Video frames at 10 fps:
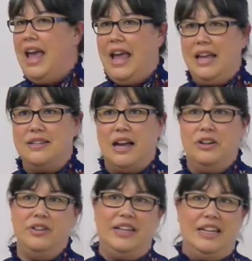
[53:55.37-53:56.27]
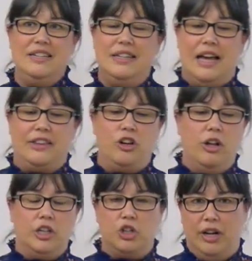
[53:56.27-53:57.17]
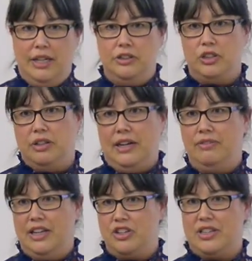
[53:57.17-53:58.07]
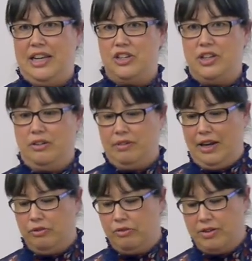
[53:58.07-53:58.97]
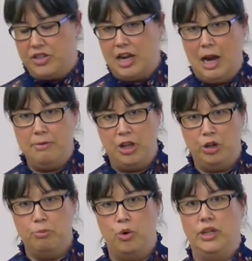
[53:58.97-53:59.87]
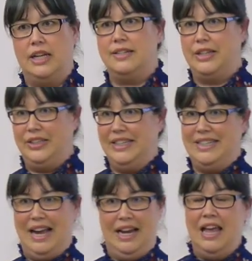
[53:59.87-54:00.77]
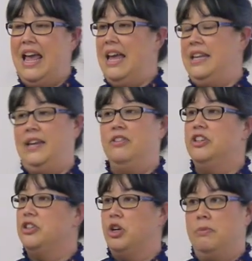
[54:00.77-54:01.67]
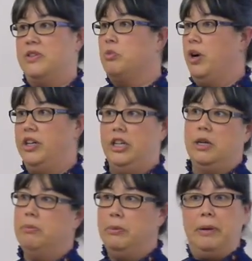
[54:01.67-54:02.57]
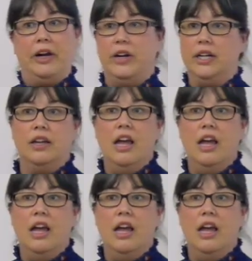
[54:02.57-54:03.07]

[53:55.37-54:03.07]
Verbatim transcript: And under the Indian Act, they call it cradle to grave legislation, right? From the time that you're born until you die. It even determines where you can be buried.